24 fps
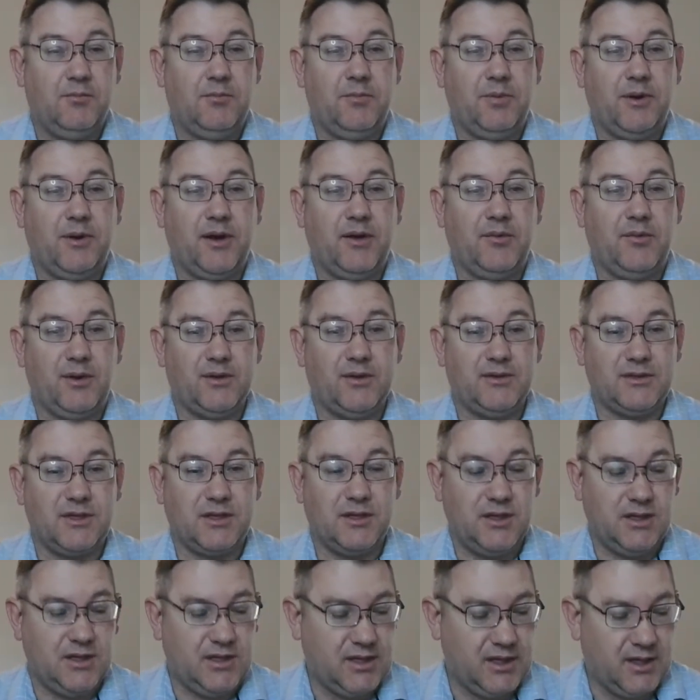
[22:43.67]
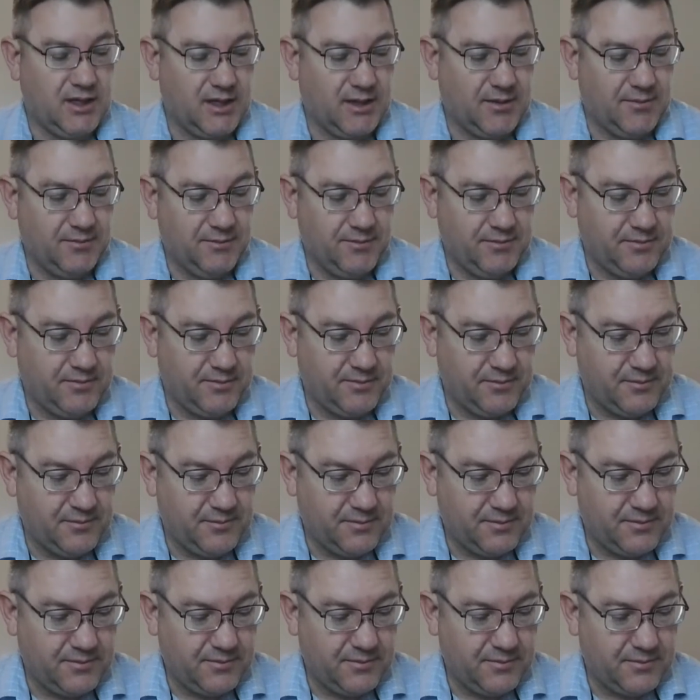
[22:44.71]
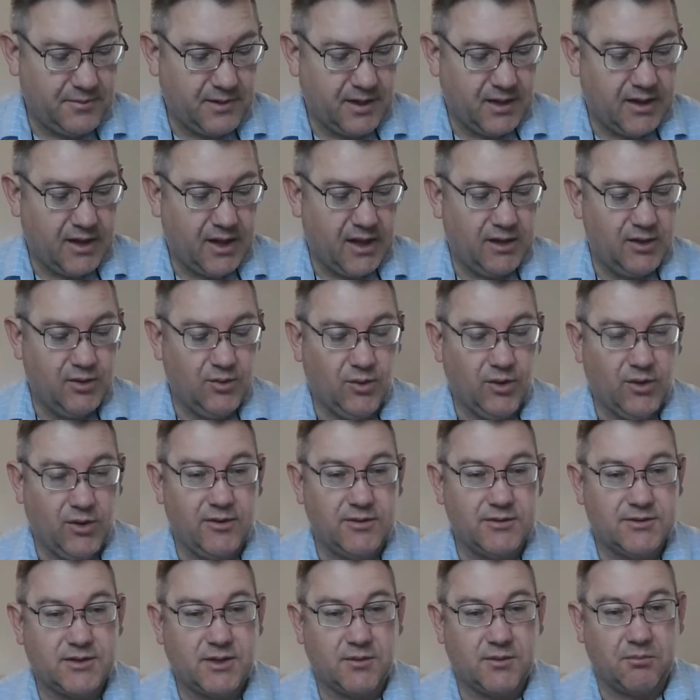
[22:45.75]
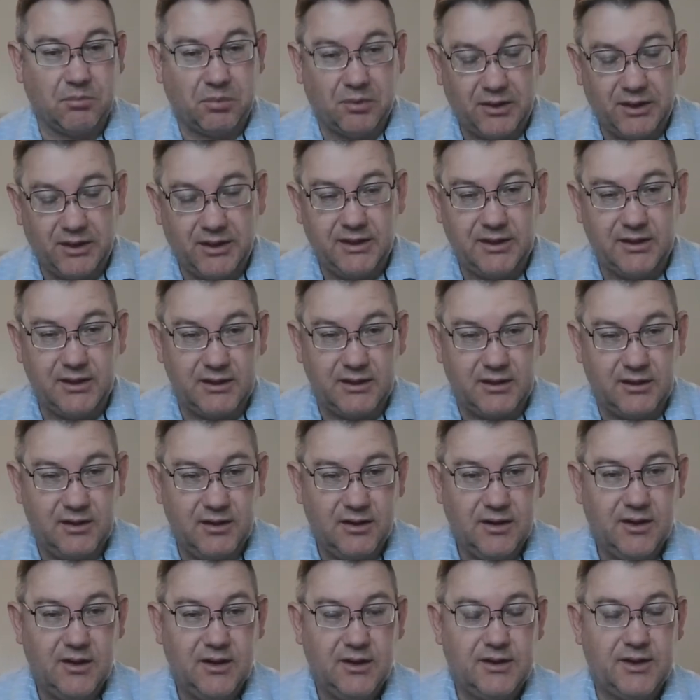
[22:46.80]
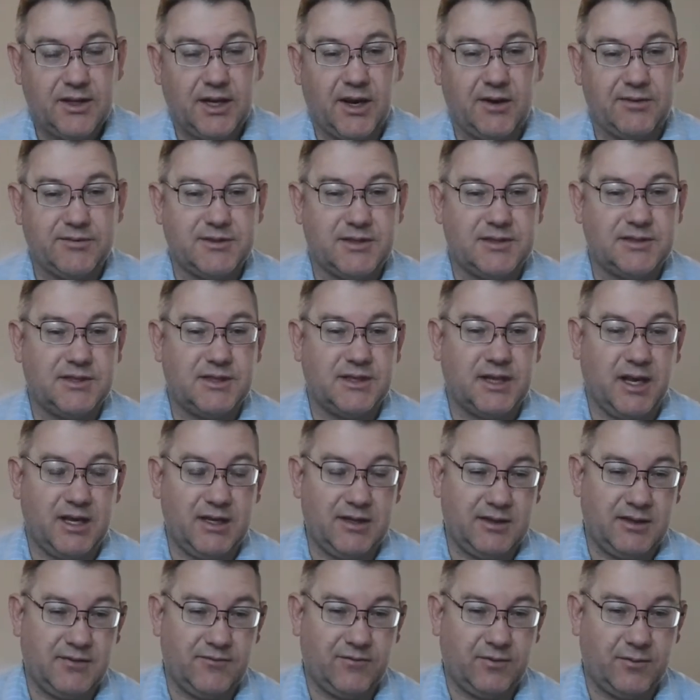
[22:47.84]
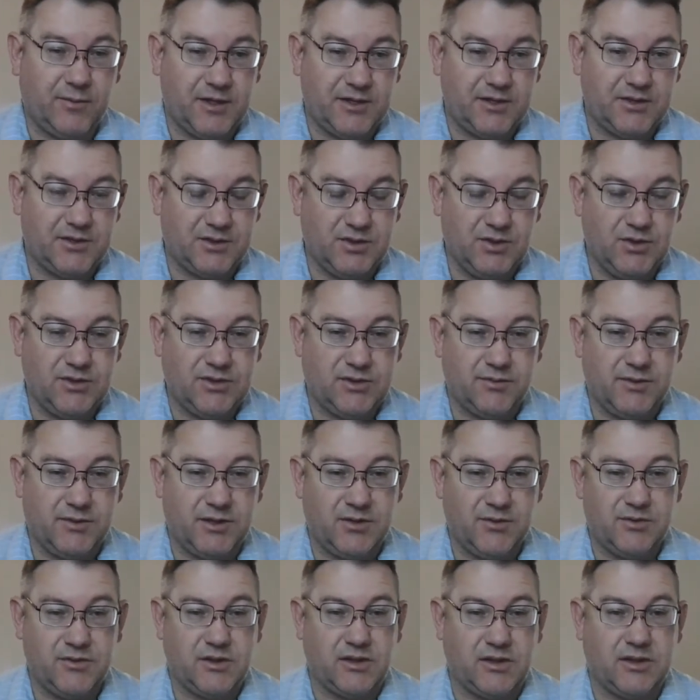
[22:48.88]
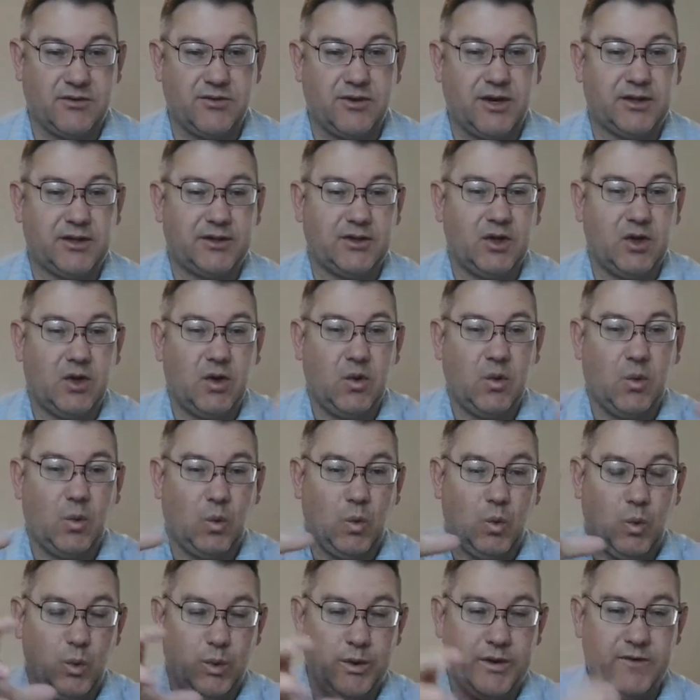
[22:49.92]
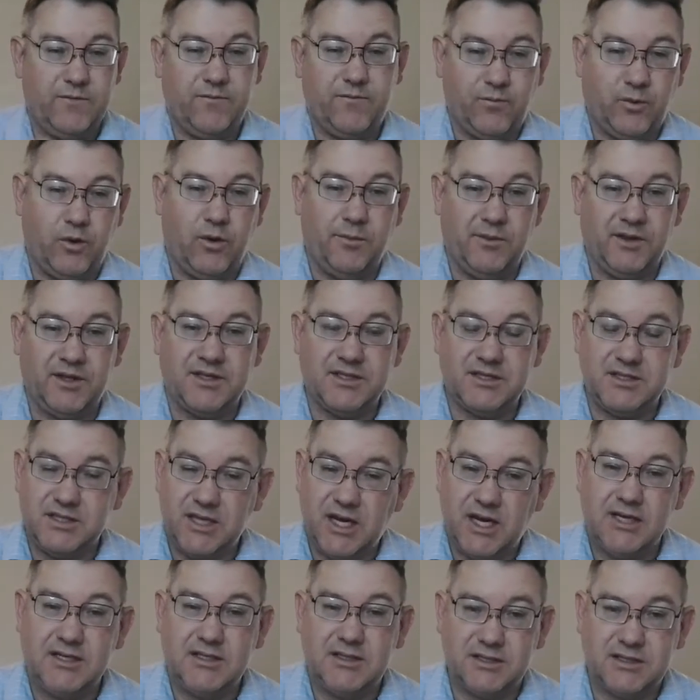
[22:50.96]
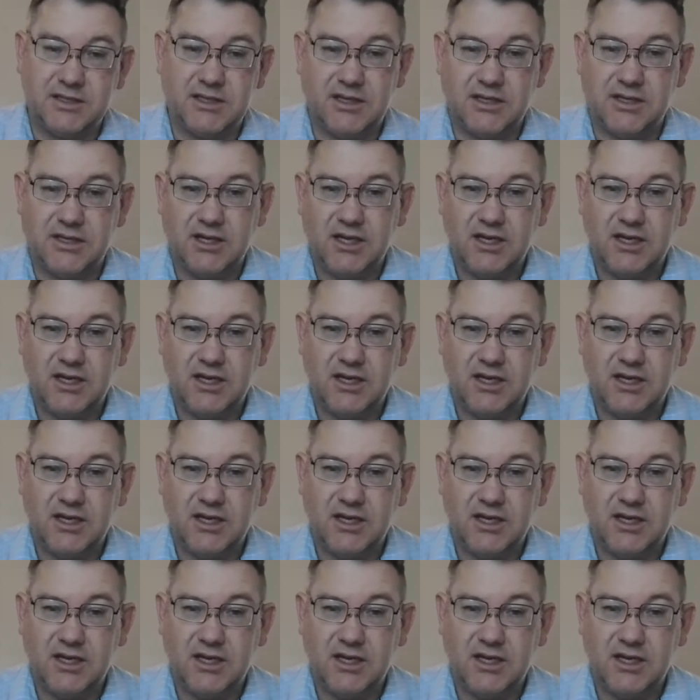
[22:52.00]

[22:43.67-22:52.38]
But once an AUR is completed, the IRS said, hey, the information you submitted was incorrect. We formally changed it.